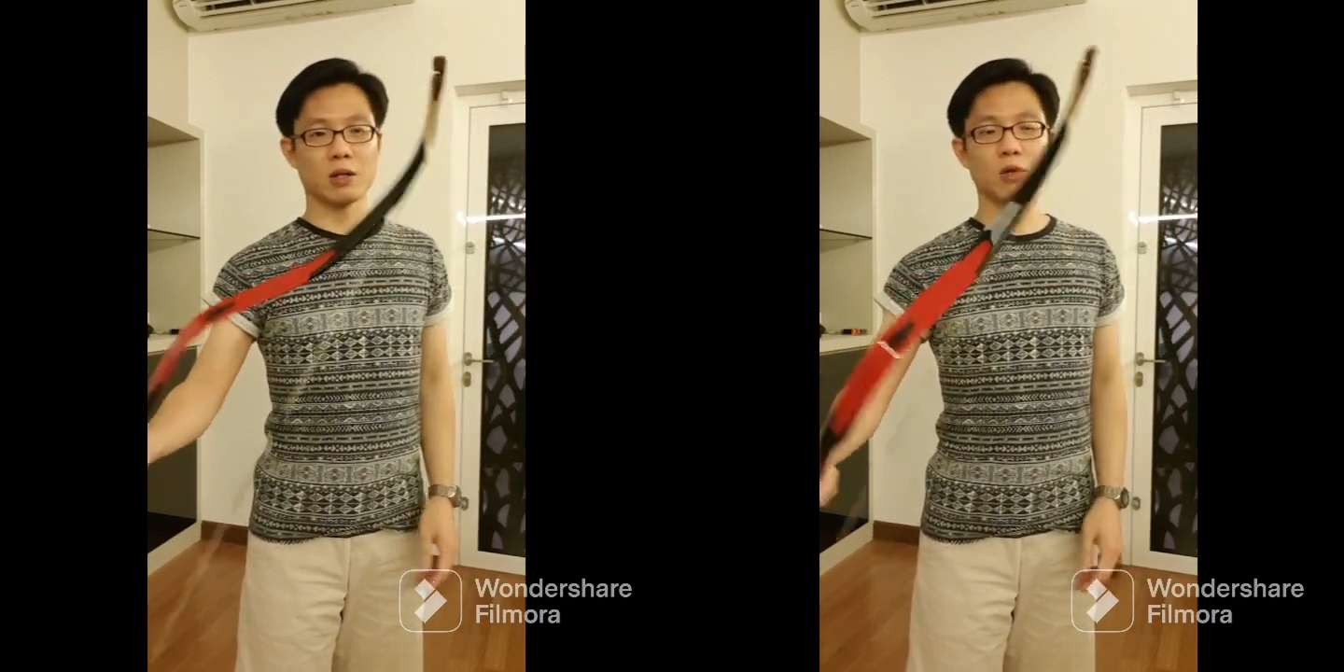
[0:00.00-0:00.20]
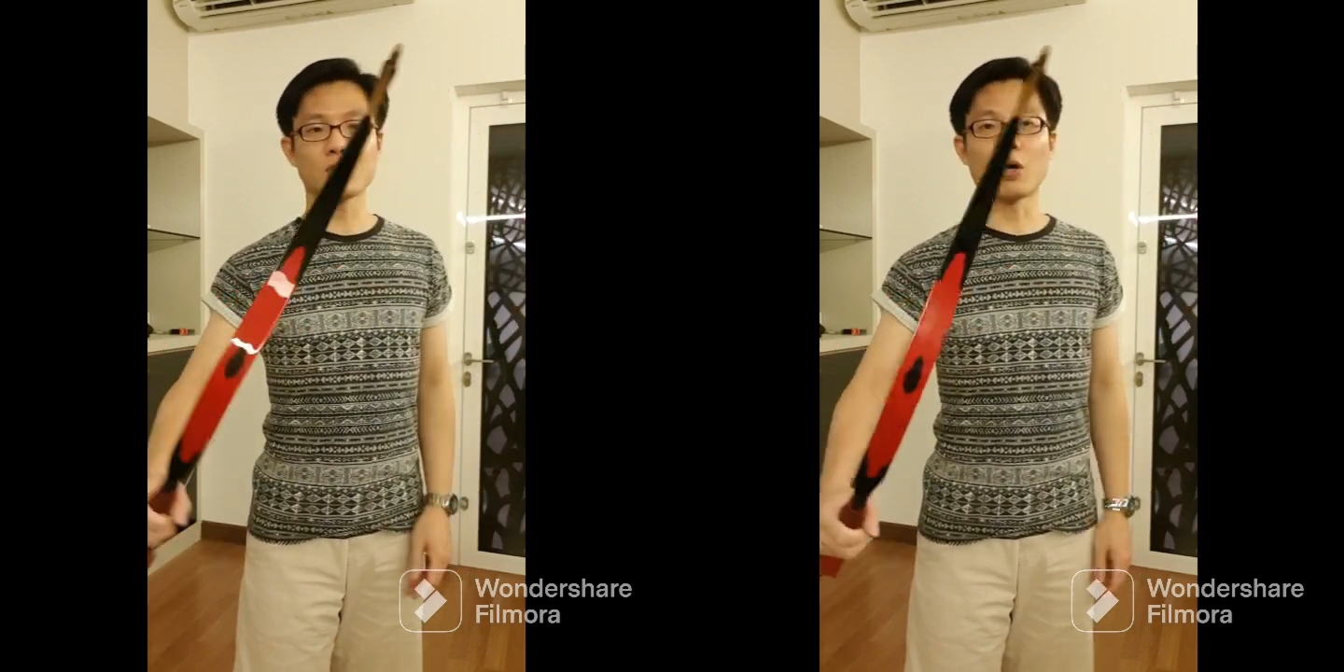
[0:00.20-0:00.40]

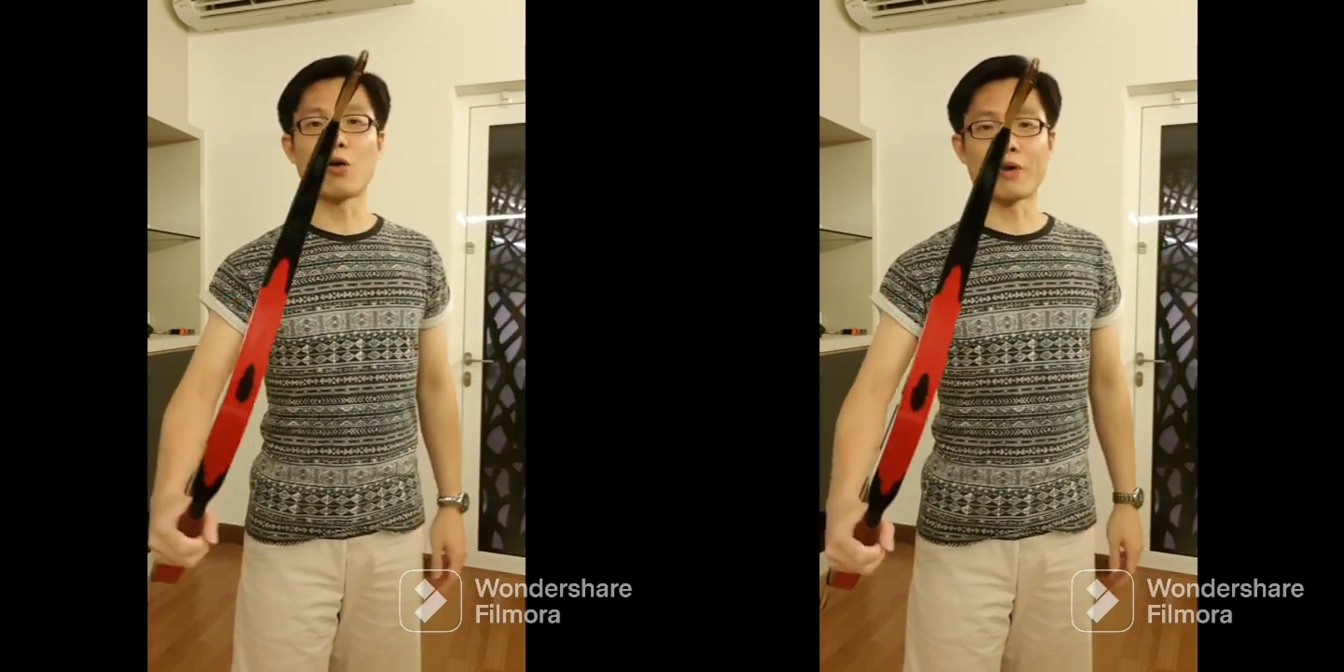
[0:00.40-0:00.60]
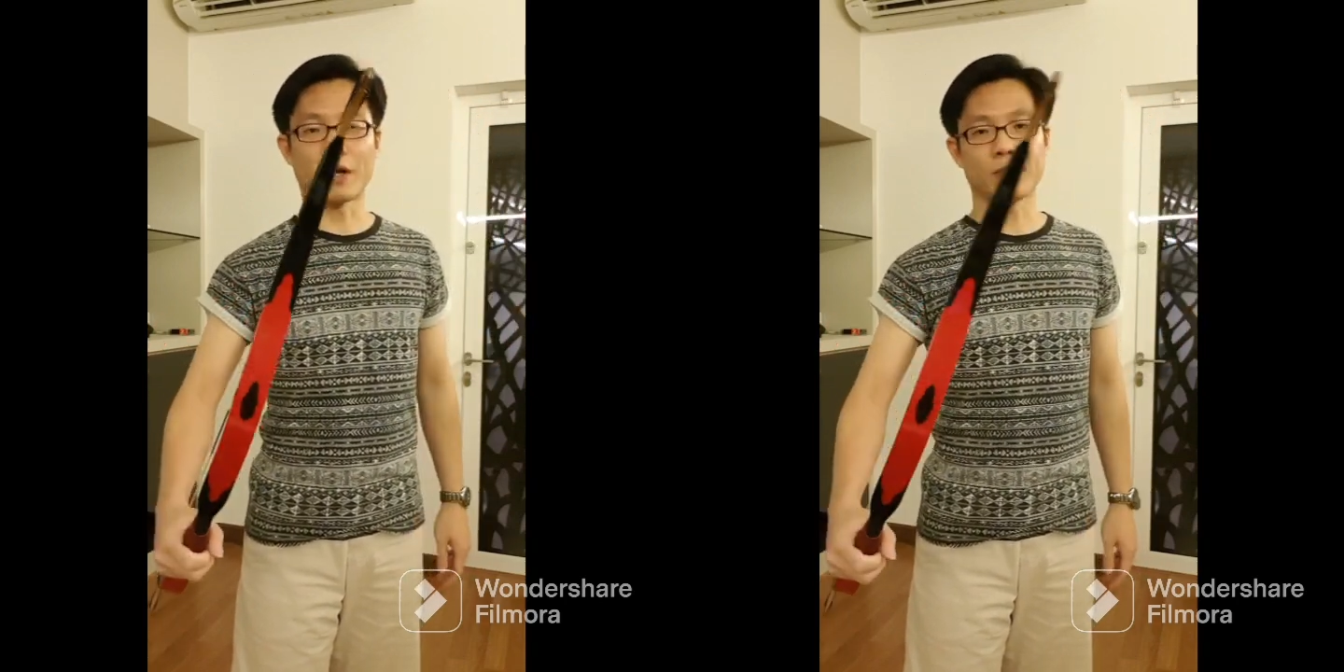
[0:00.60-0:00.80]
looks
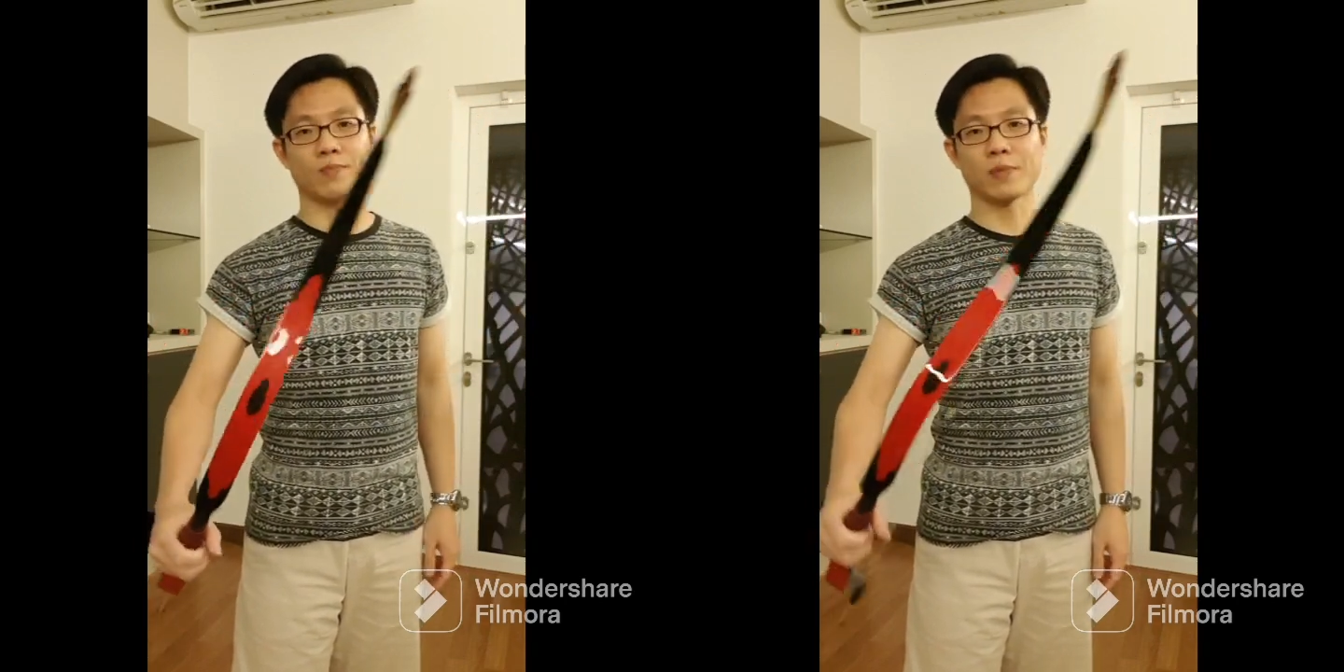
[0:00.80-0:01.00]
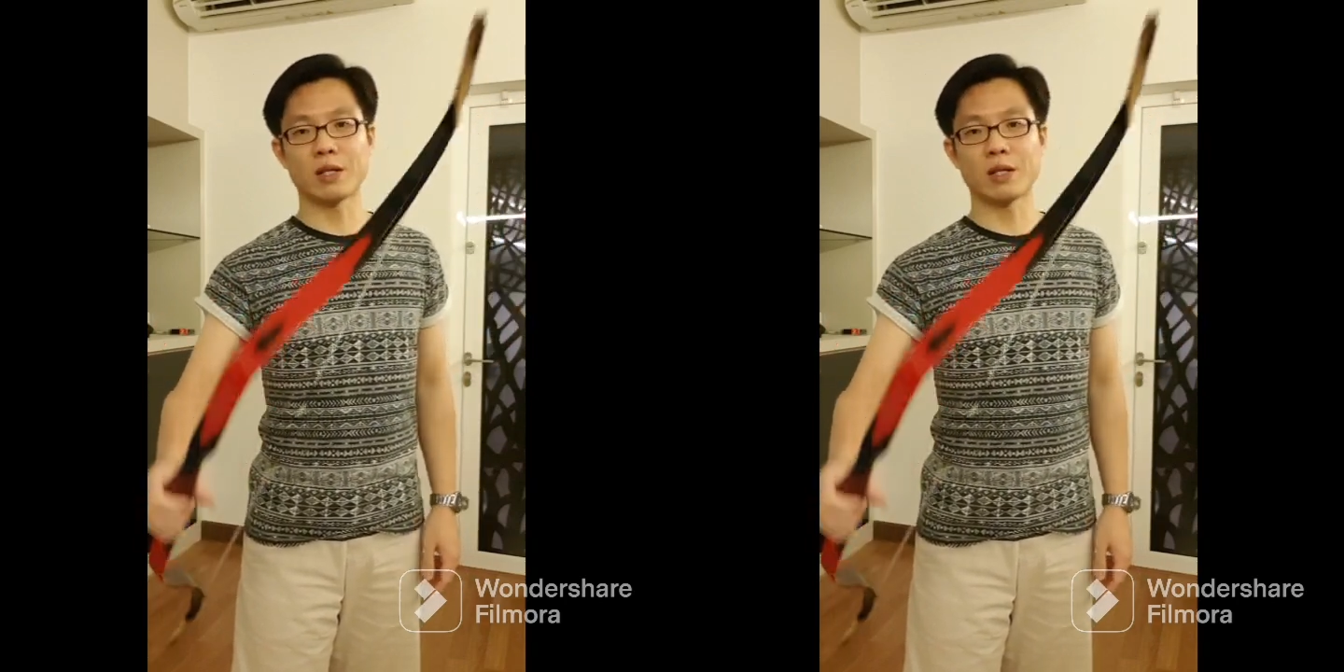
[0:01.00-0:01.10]
alright.